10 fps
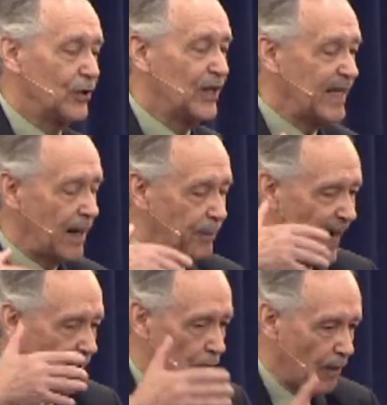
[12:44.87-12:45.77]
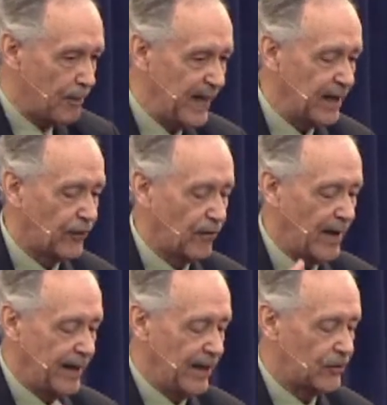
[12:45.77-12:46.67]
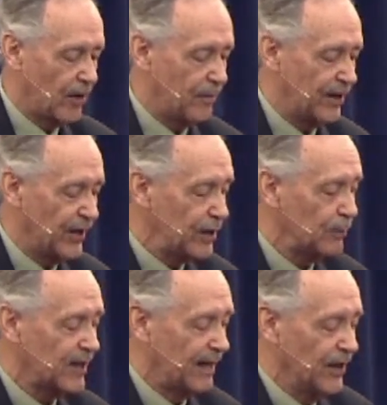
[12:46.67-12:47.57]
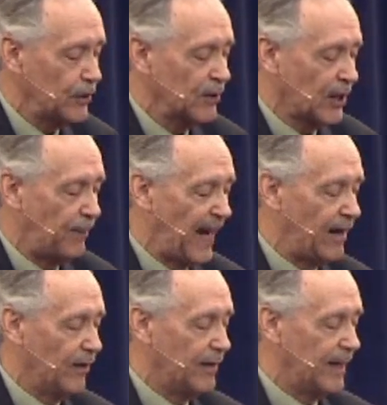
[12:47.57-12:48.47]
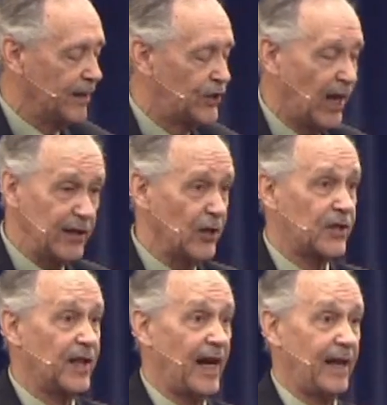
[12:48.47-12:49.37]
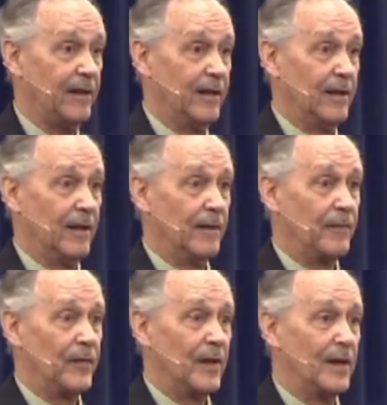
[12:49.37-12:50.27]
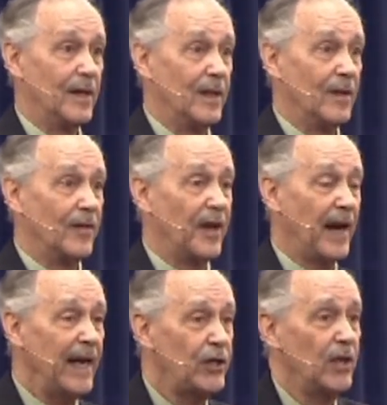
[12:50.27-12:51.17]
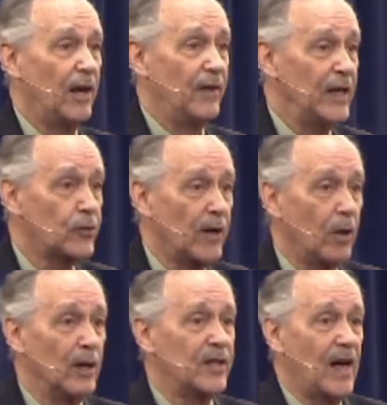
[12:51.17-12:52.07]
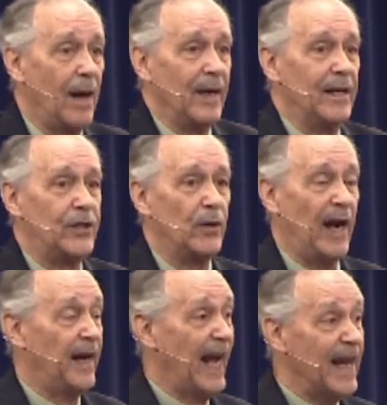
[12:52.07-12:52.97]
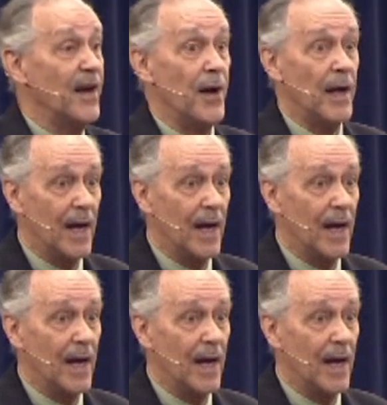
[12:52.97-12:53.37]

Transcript: see that pattern repeated throughout history, but this was, that, this was the pattern in Jesus' day. The nation of Israel was coming to an end.